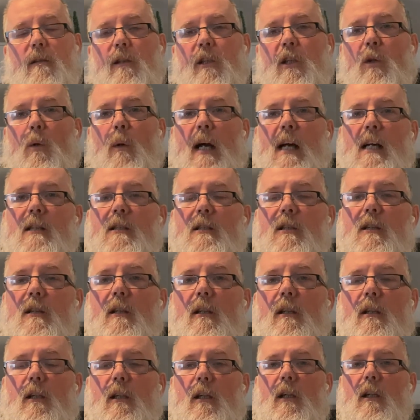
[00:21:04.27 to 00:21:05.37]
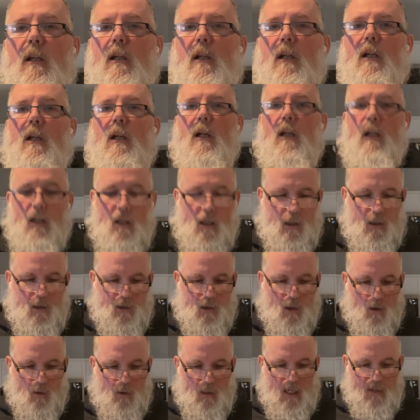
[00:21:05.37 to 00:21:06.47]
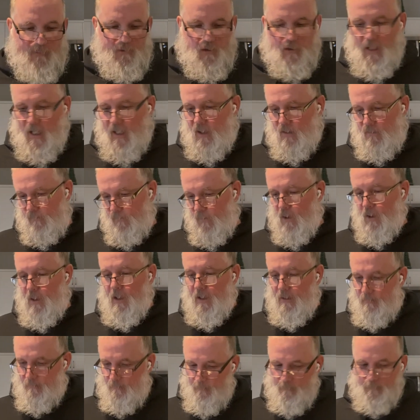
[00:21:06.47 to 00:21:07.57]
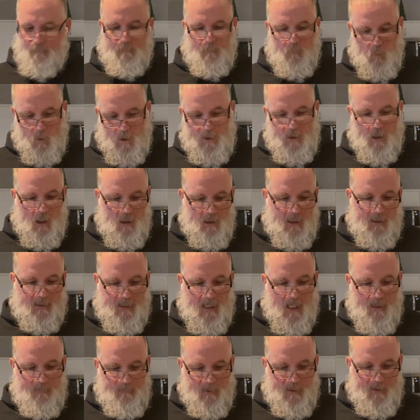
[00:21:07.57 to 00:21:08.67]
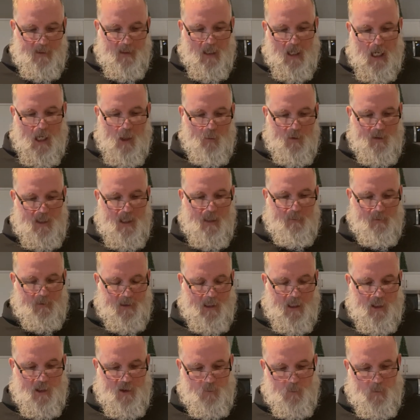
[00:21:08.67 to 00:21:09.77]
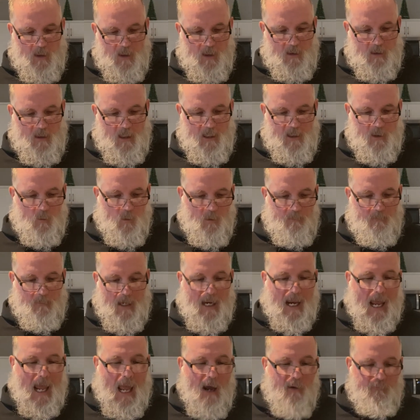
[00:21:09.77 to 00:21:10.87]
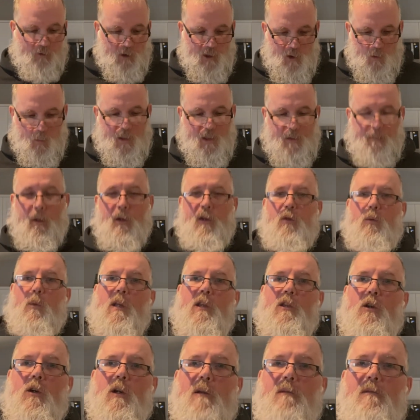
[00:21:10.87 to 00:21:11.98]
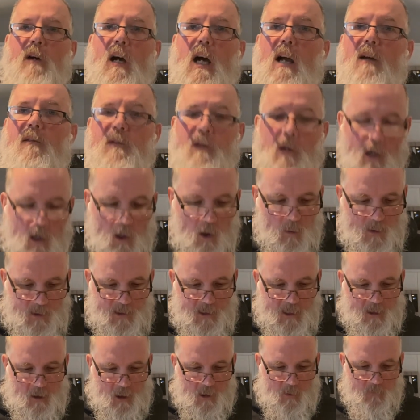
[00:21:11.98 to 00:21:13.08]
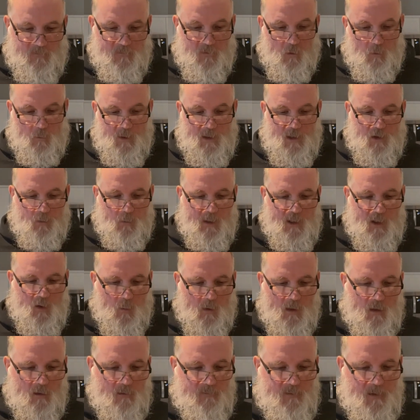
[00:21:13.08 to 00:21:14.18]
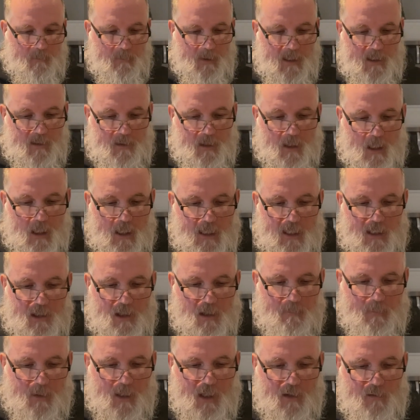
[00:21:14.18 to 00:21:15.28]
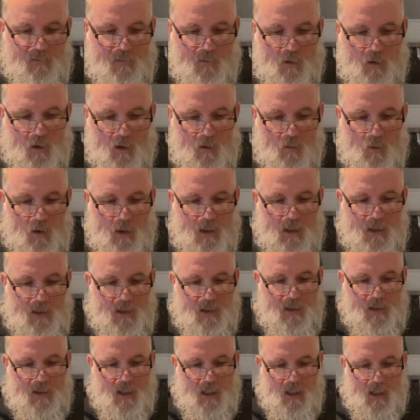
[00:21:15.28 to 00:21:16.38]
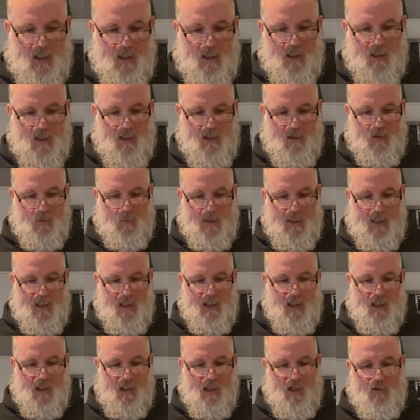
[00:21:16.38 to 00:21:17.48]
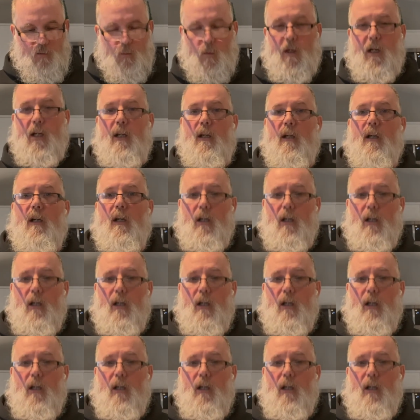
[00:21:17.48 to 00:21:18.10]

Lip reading: US. So after they convert it and whatnot like that, but I was able to get my average was about $3.35. The lowest I got it for was $3.12. The highest I paid for it was $3.63.